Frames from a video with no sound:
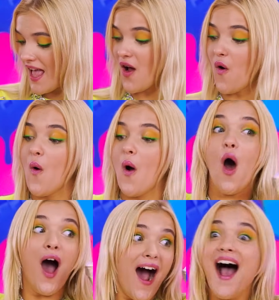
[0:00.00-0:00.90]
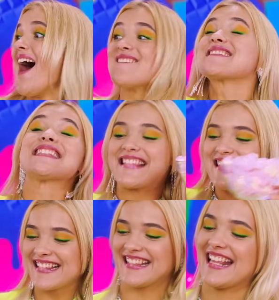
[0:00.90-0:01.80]
Gotta decorate, right Betty
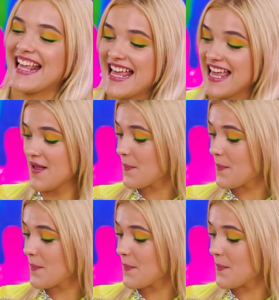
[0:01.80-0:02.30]
Bob? oh yes,